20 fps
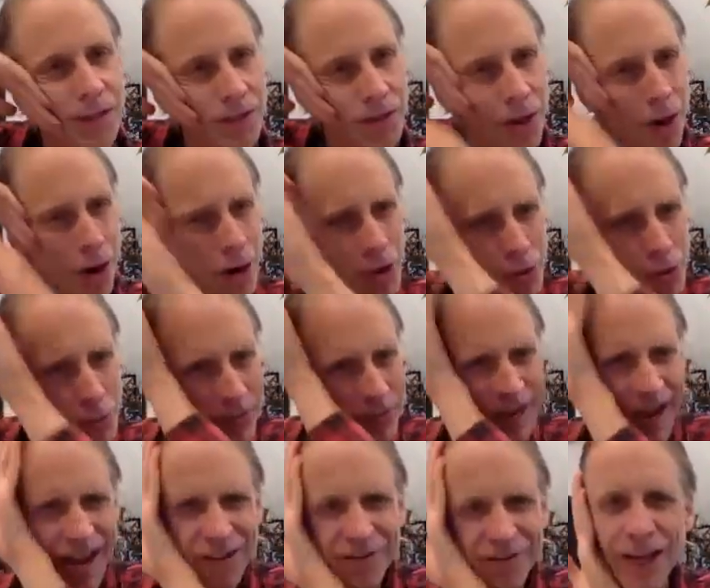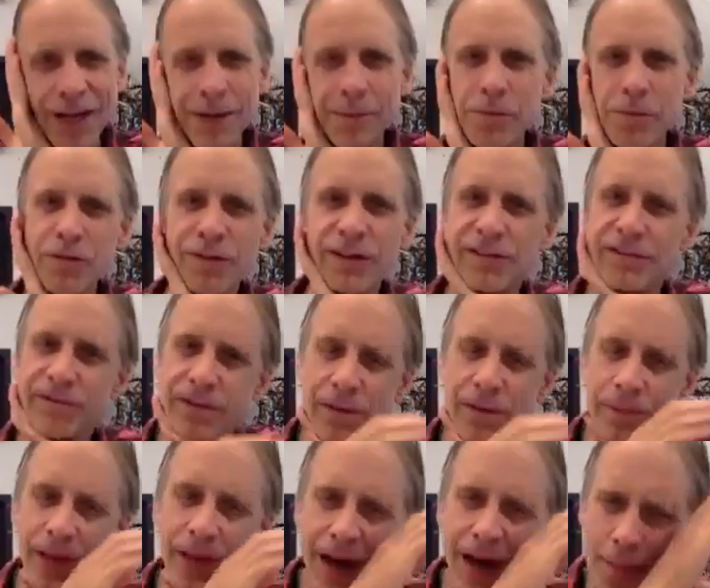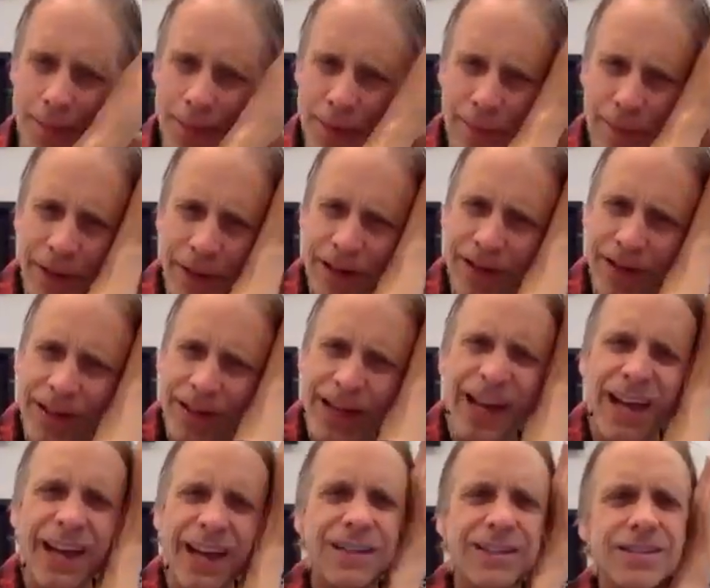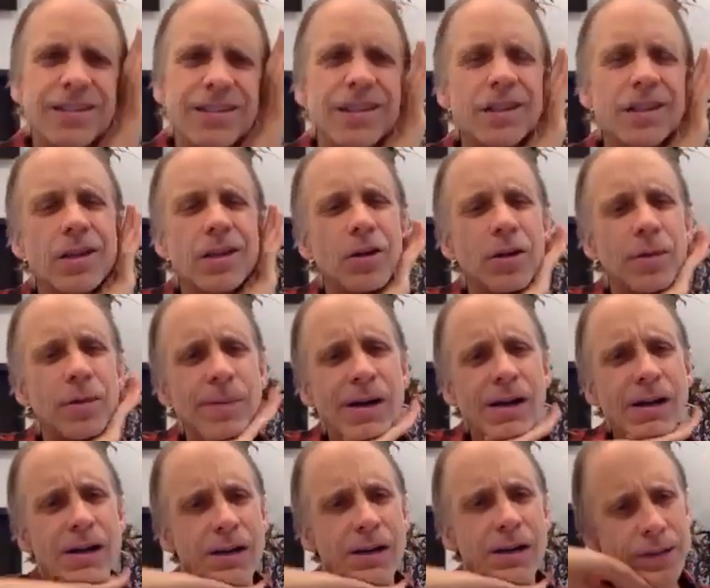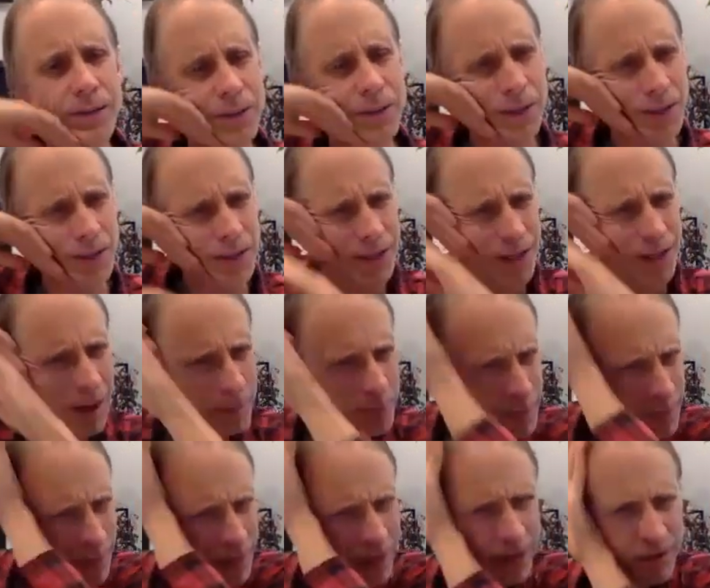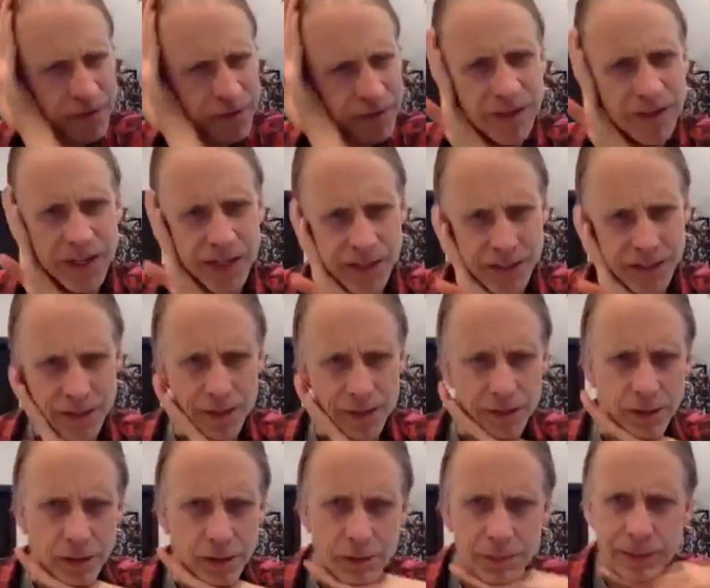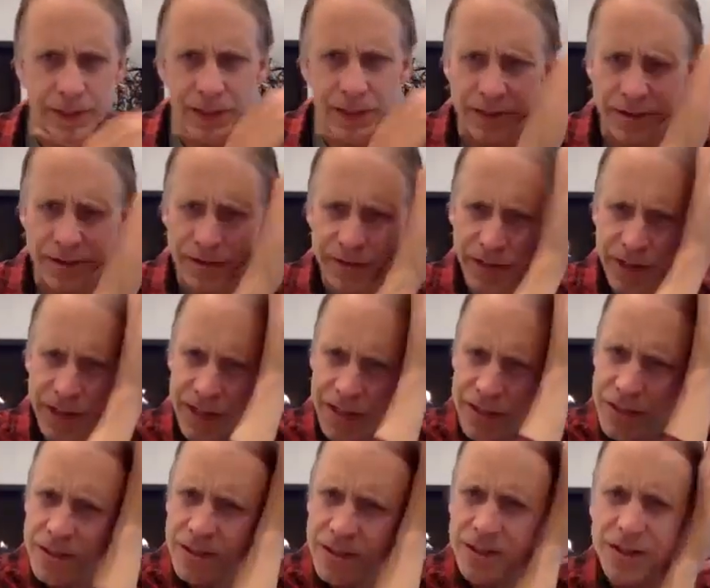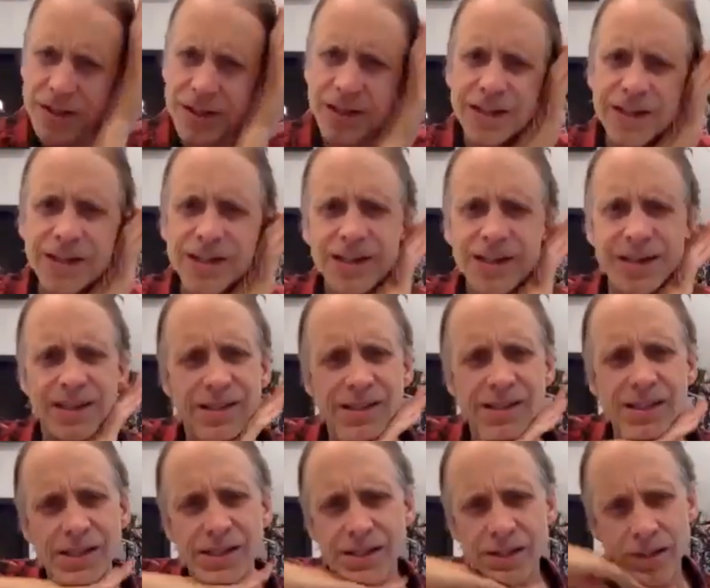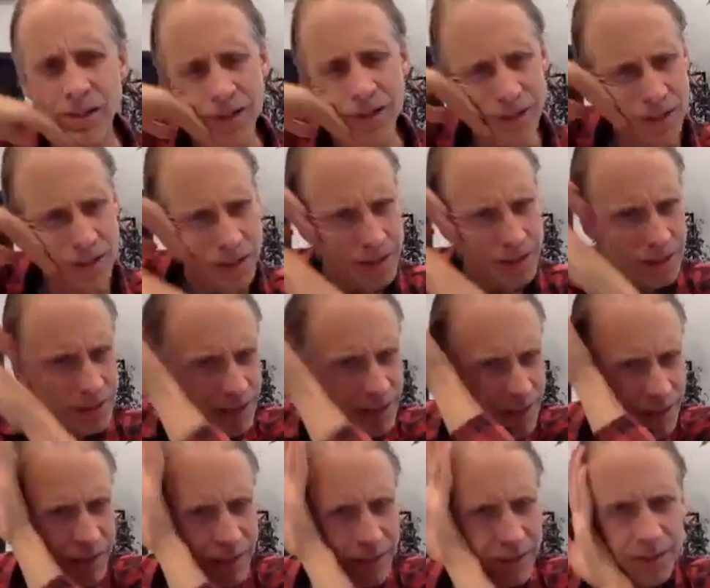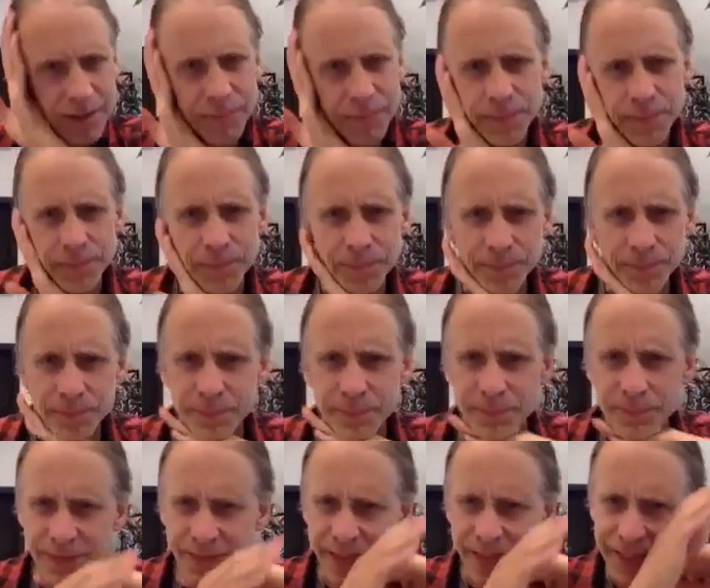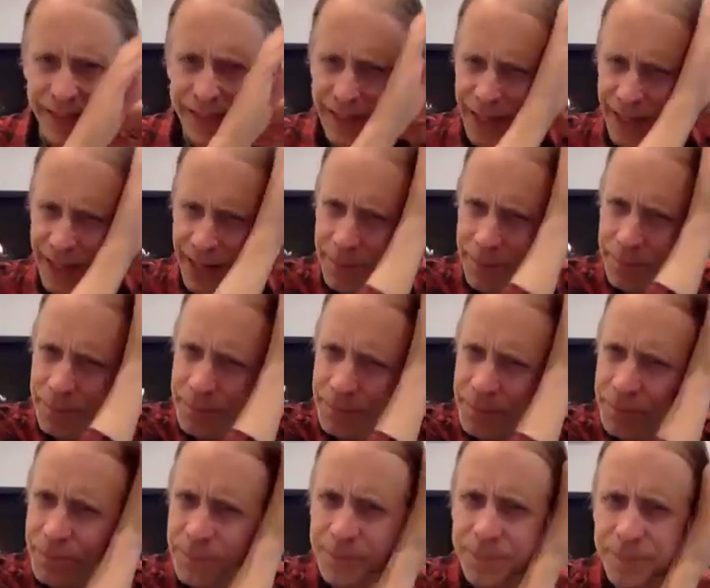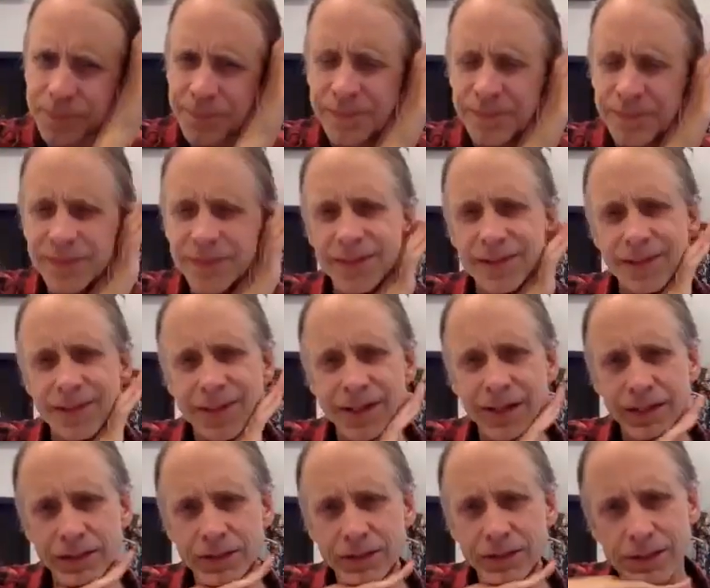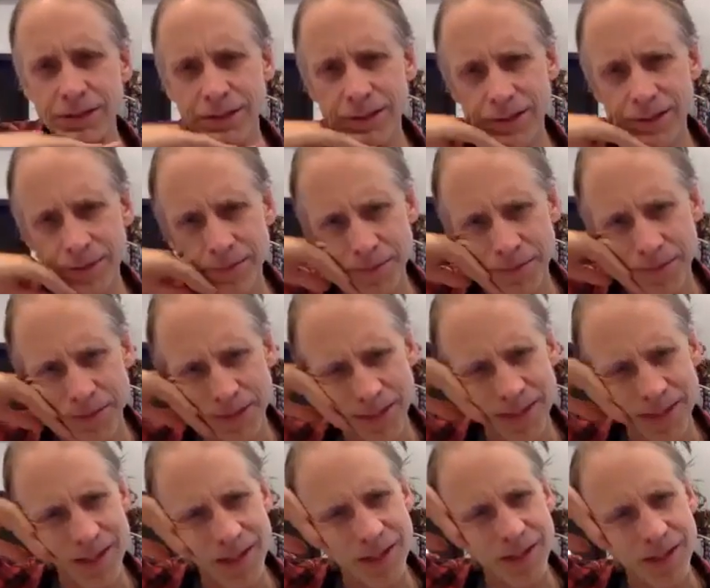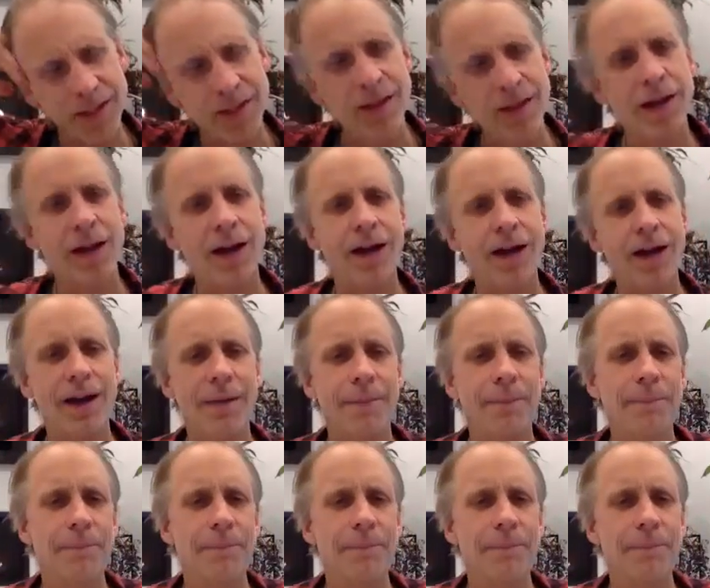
Notice we're kind of like moving from the upper part of the head to the lower part, upper part of the face to the lower part of the face. Just like that. Excellent. All right.